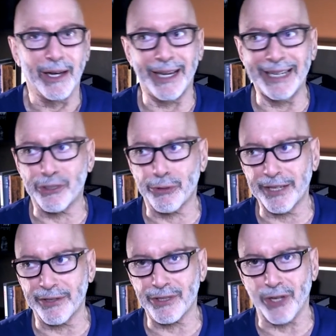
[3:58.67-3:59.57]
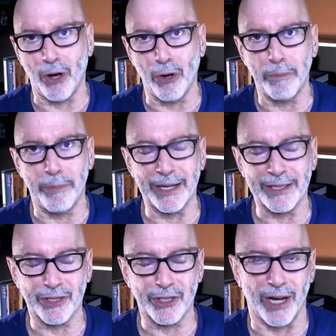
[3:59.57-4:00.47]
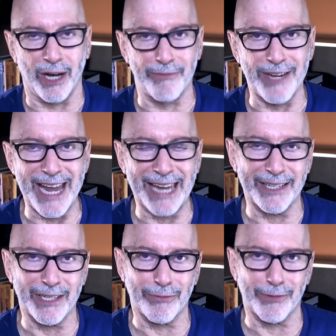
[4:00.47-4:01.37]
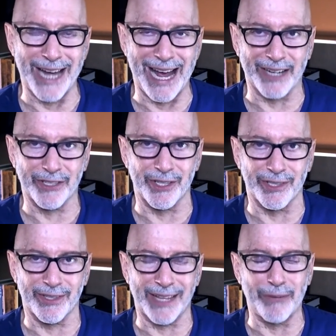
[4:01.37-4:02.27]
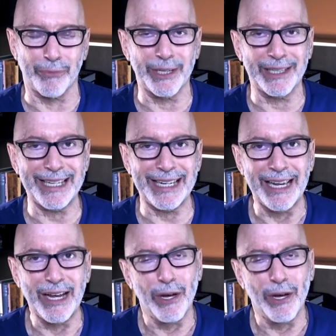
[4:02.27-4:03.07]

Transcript: It triggers a whole bunch of negative reactions that really